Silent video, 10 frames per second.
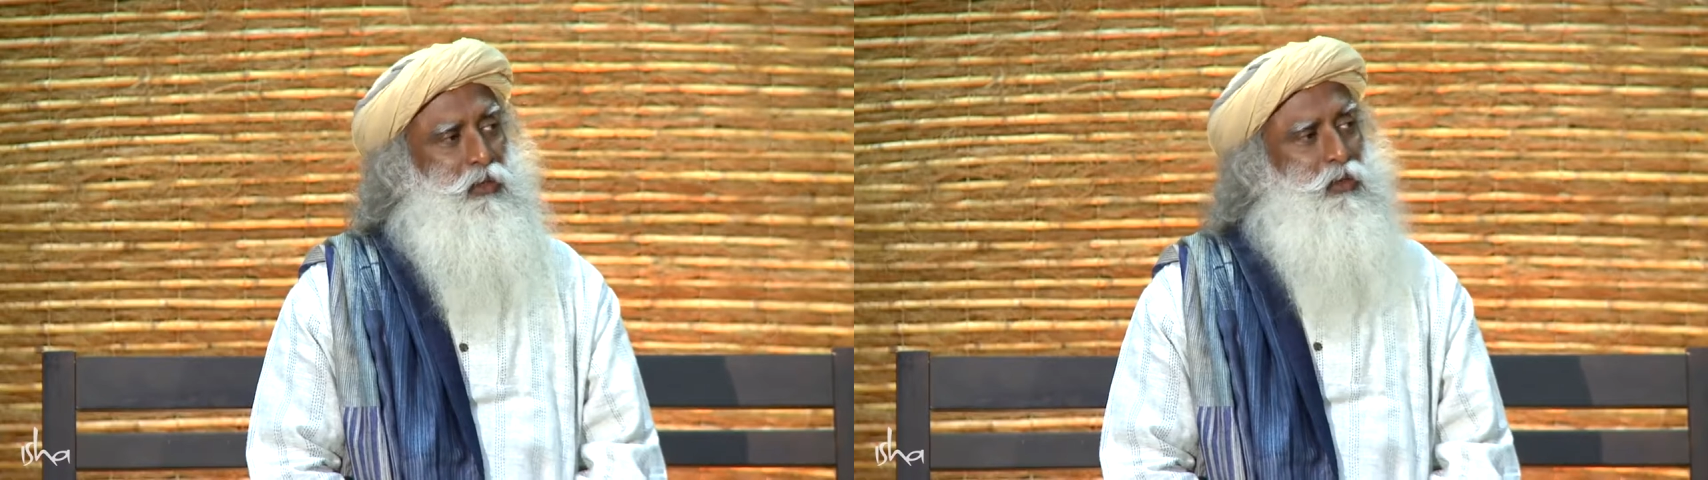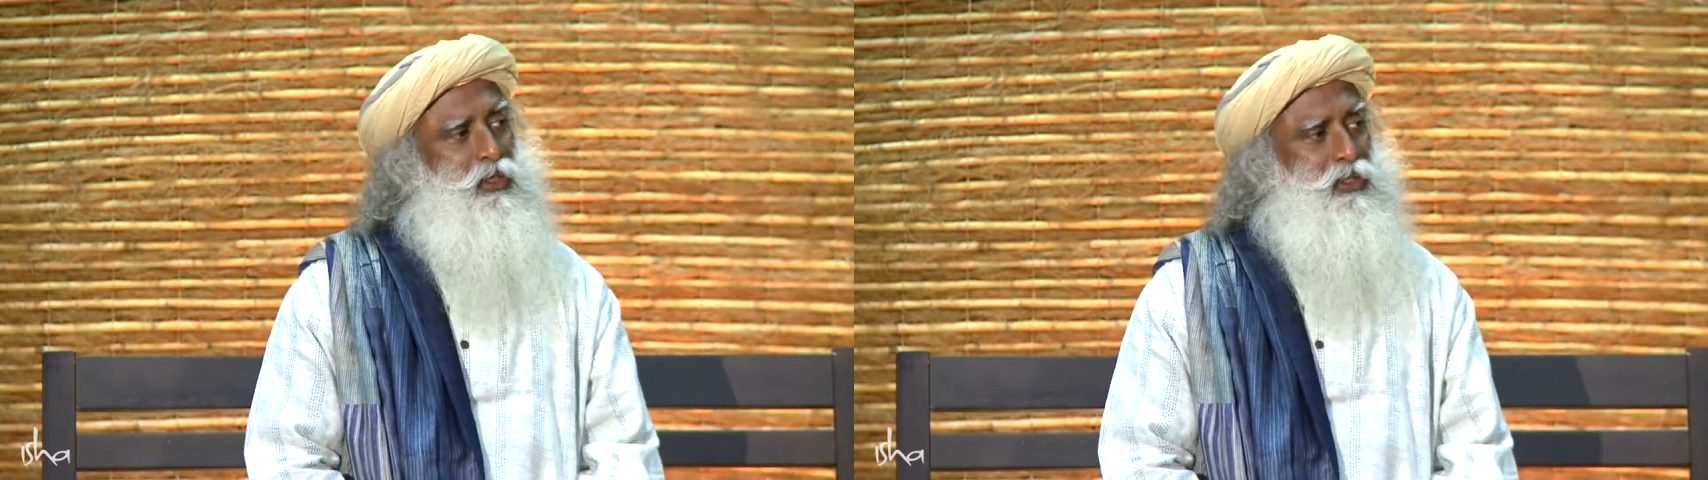
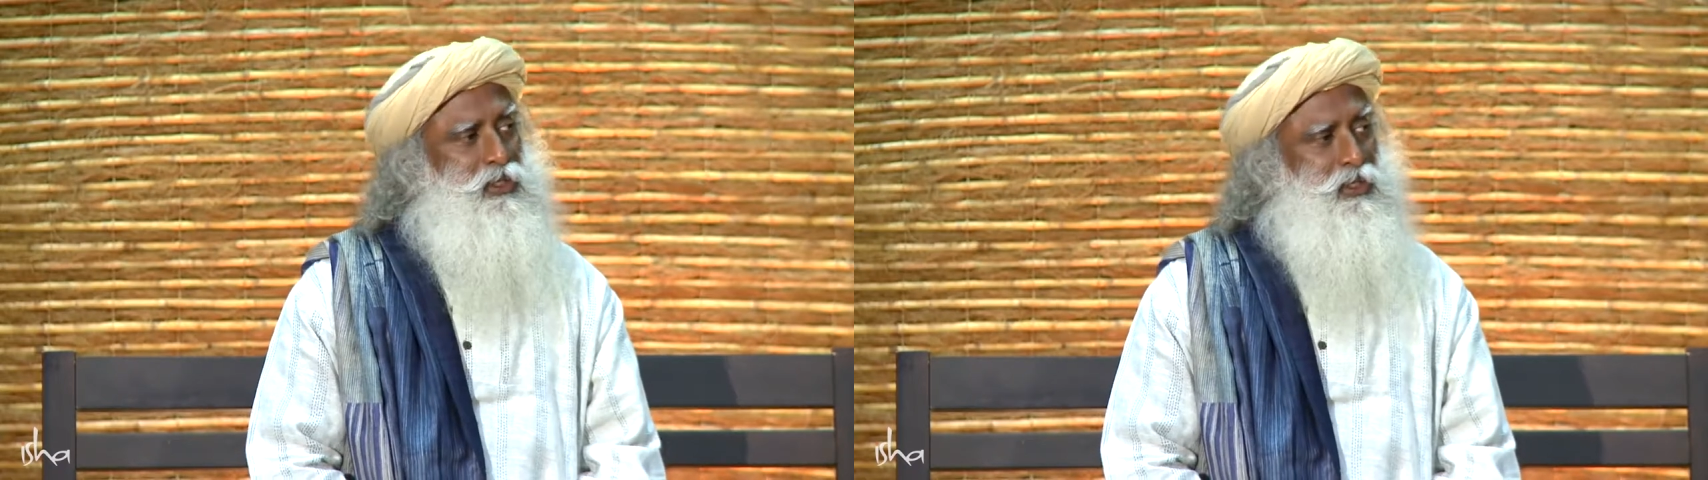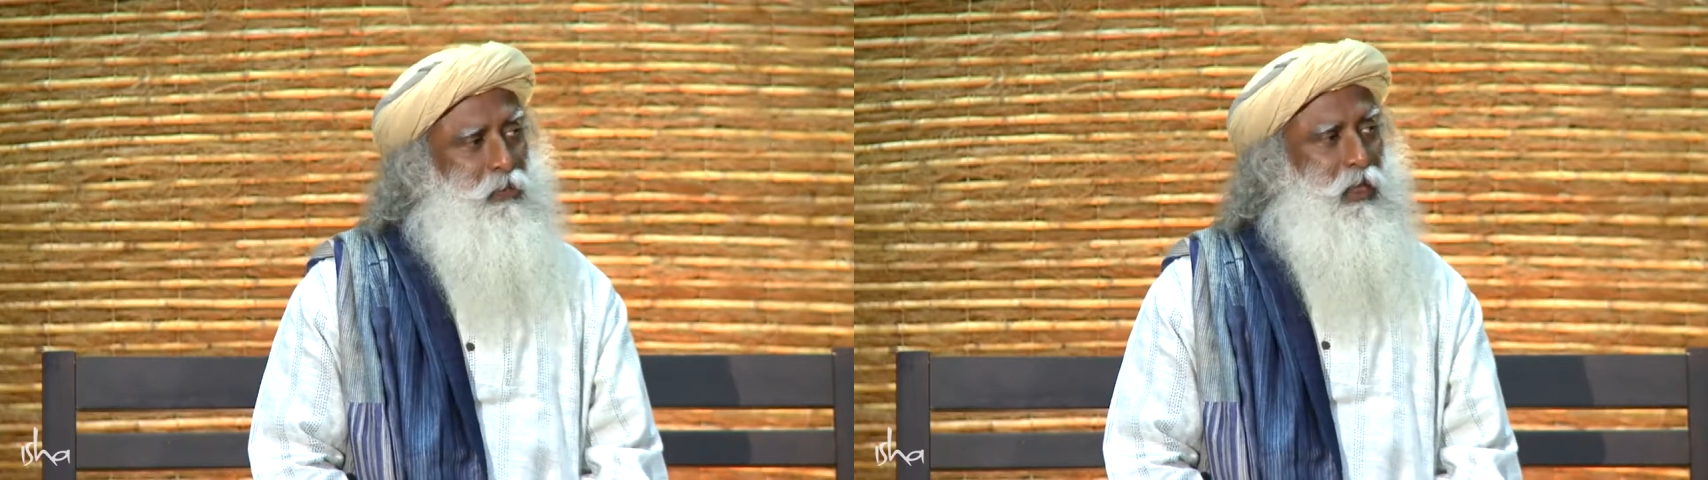what
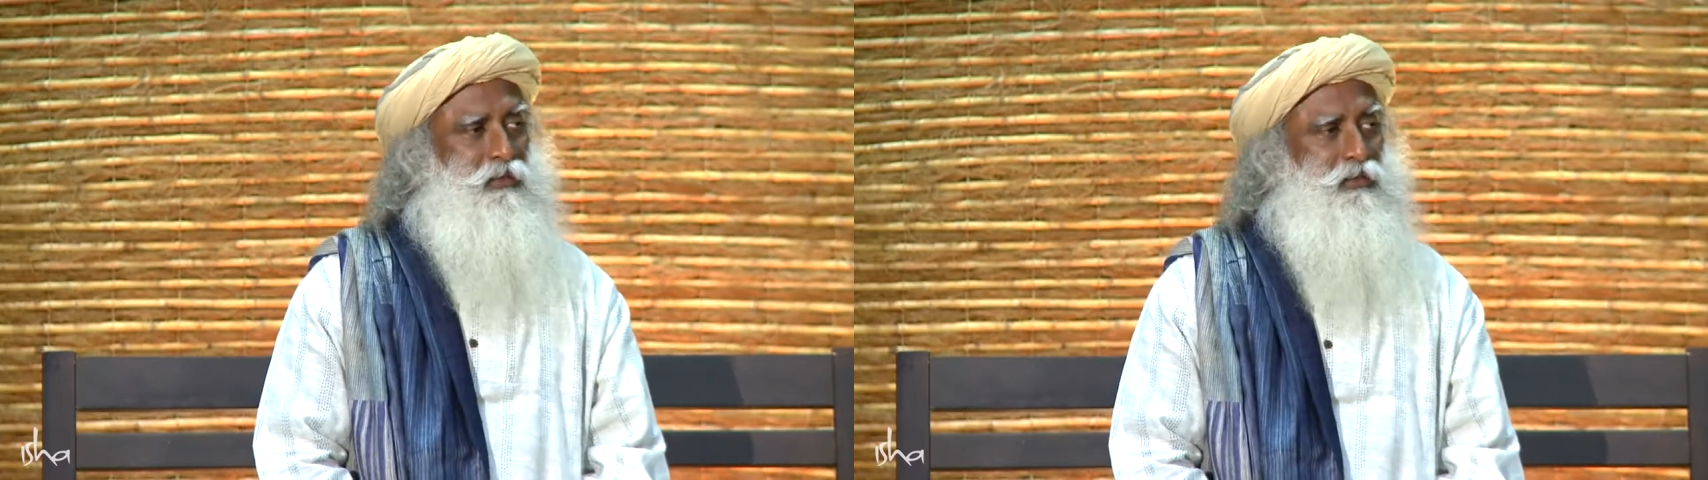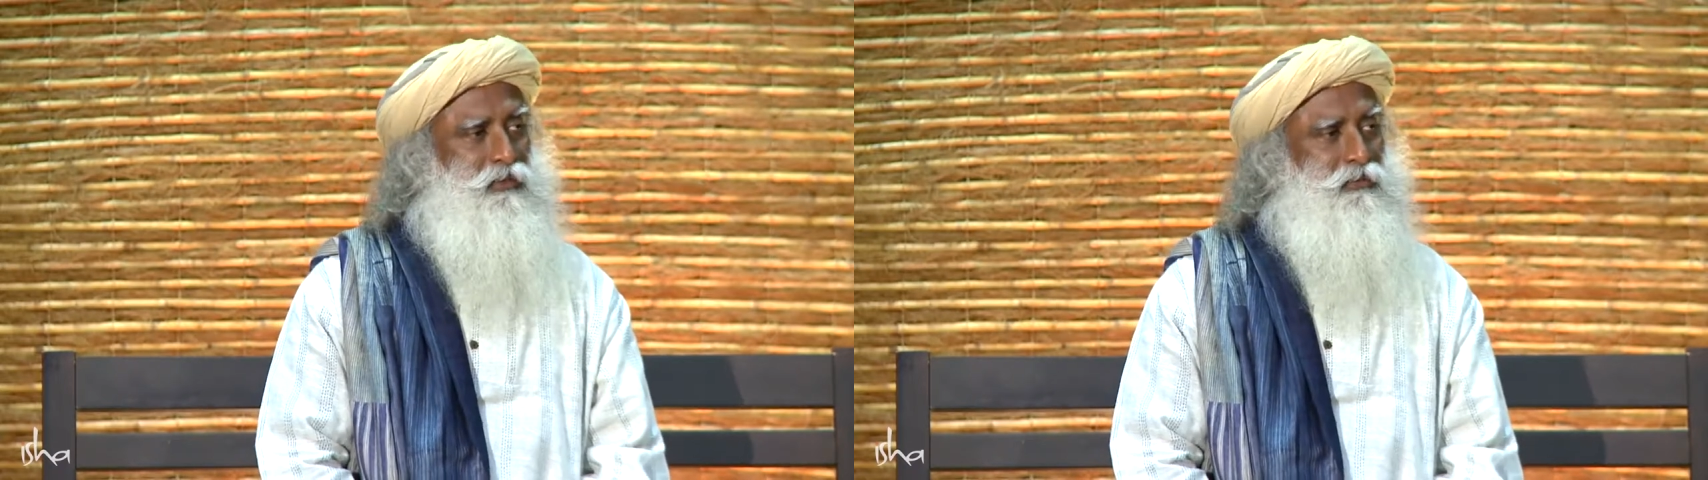is it
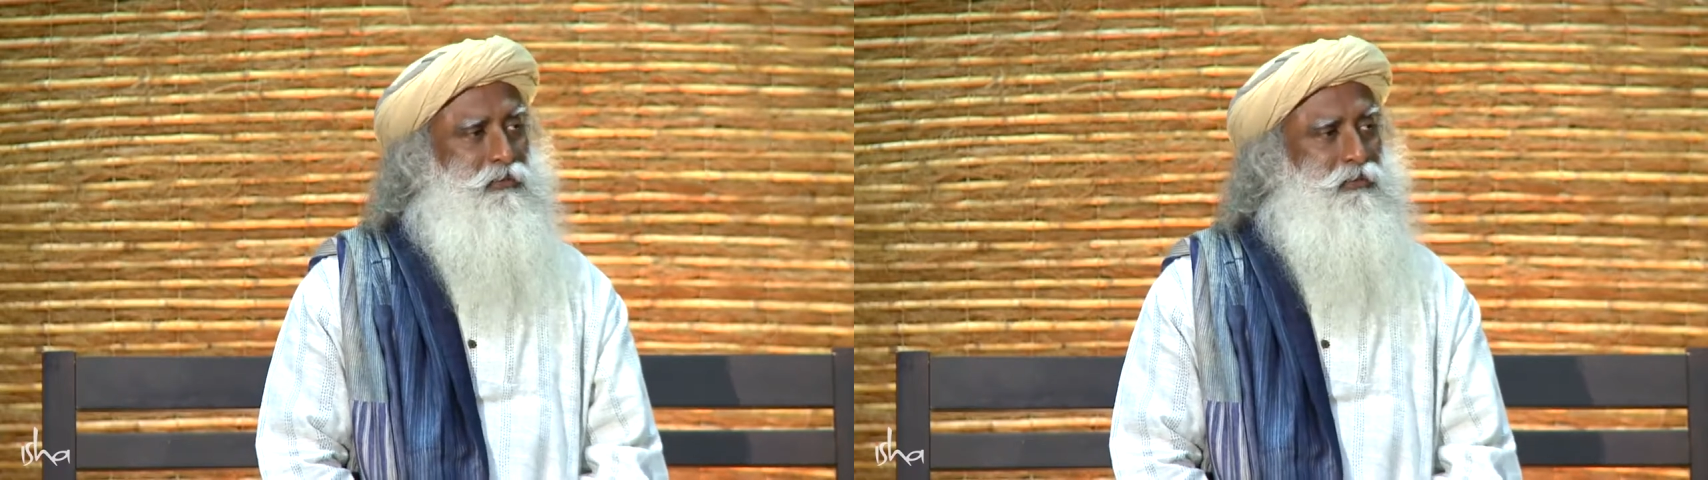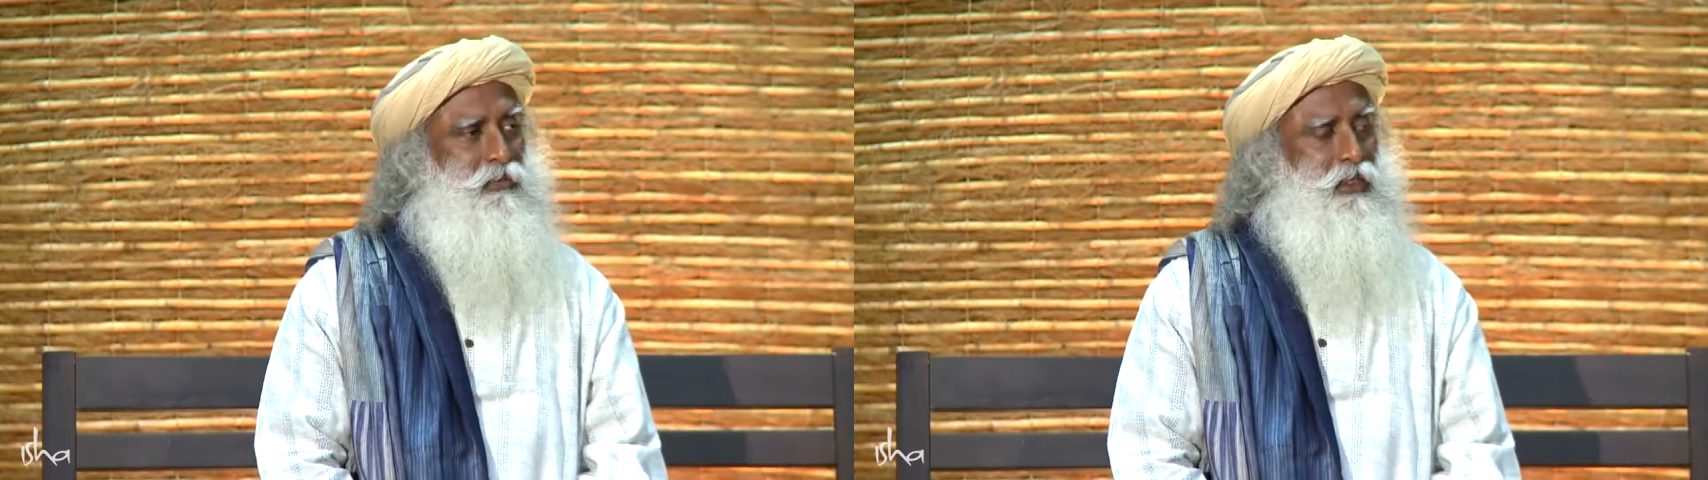about?
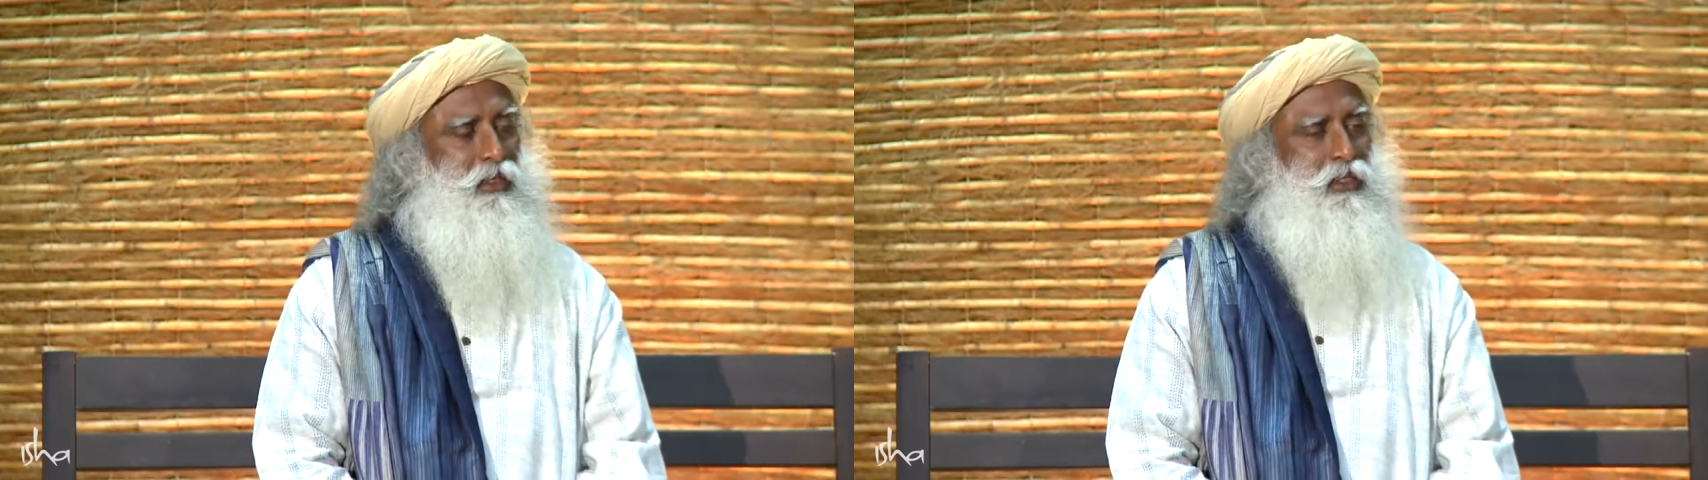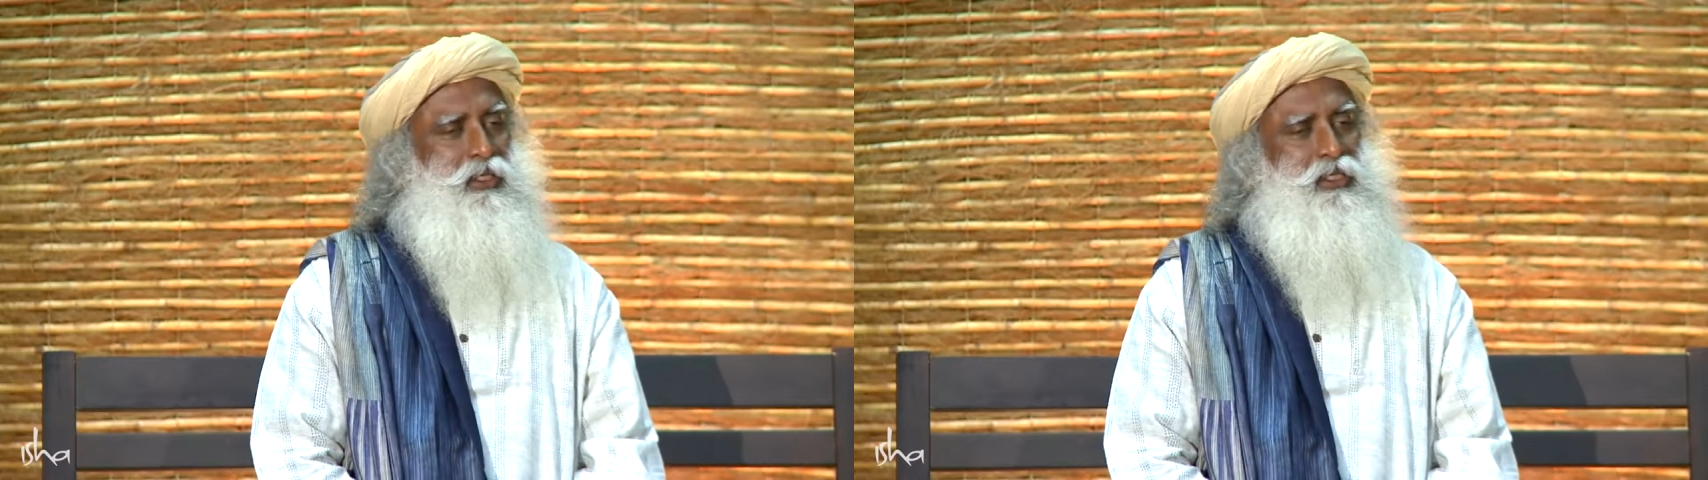
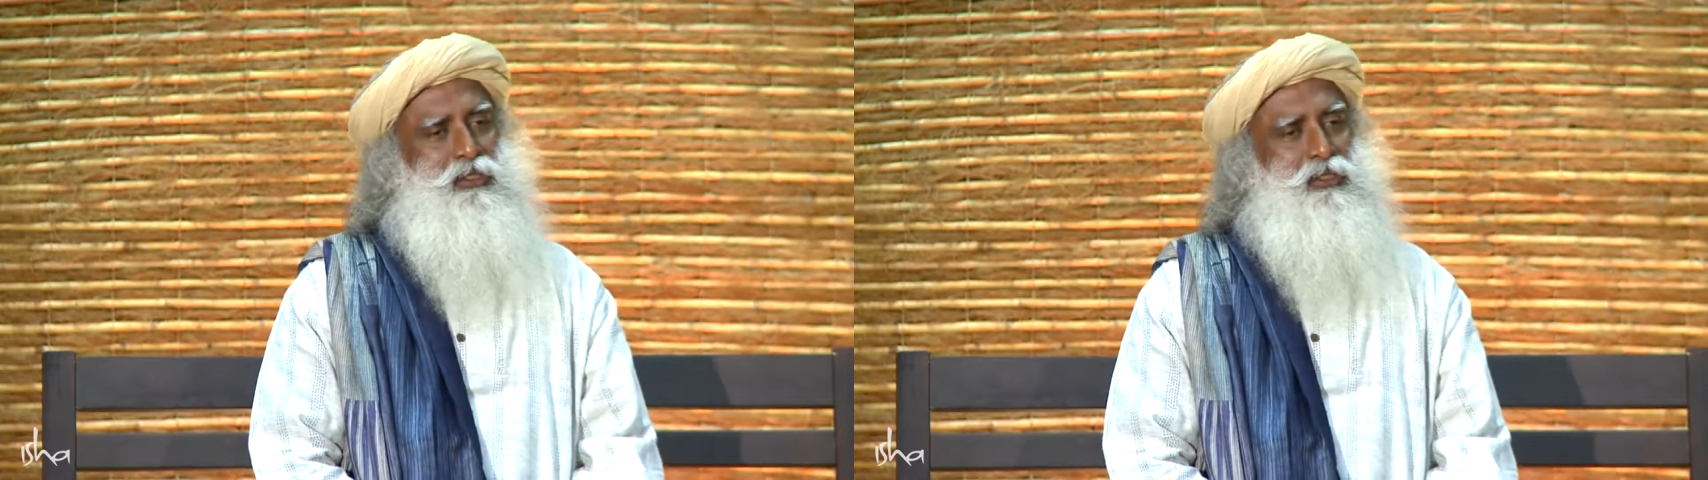It